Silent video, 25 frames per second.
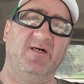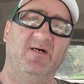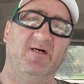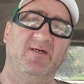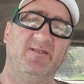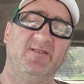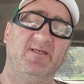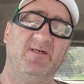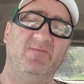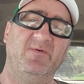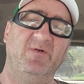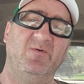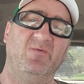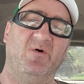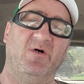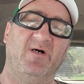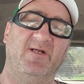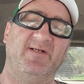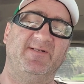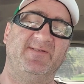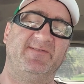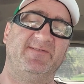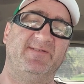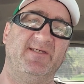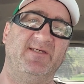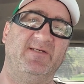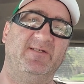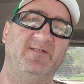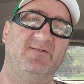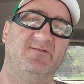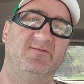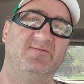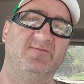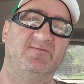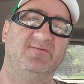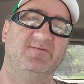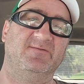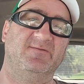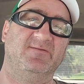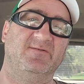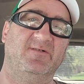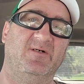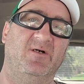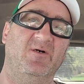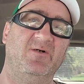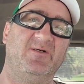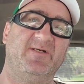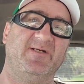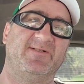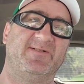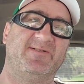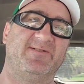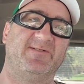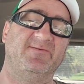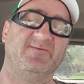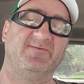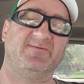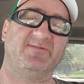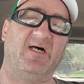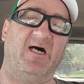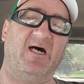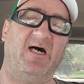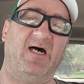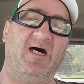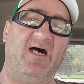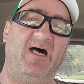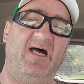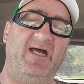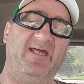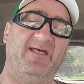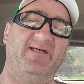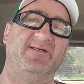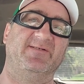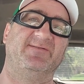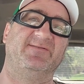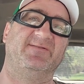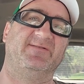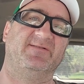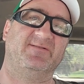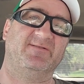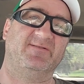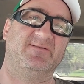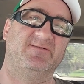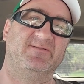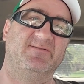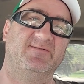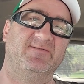And then we wanted to see who could shoot the highest,